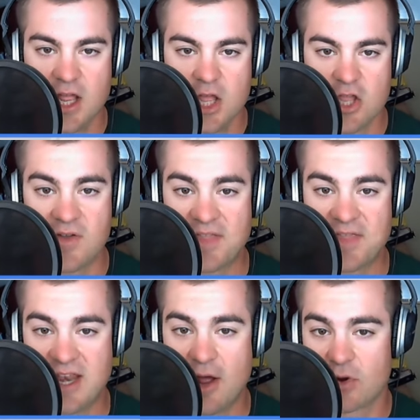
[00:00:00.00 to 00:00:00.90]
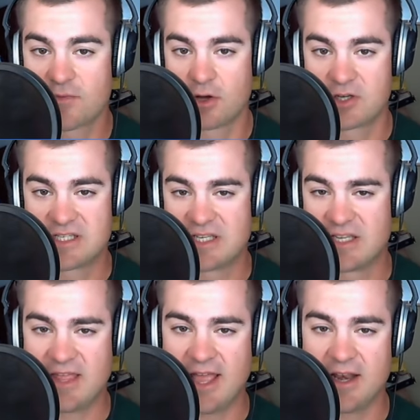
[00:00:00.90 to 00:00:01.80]
you've got the network folks
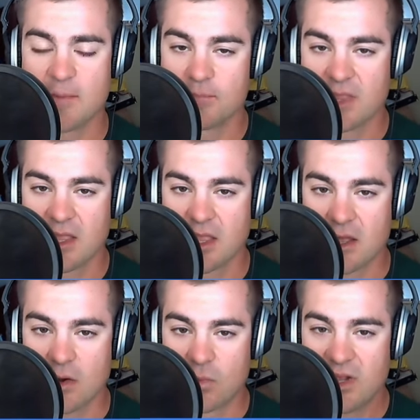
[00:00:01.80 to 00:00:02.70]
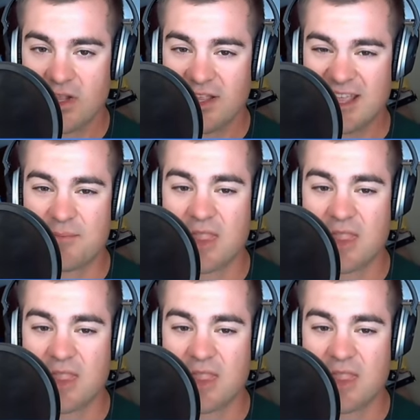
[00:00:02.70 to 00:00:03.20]
that really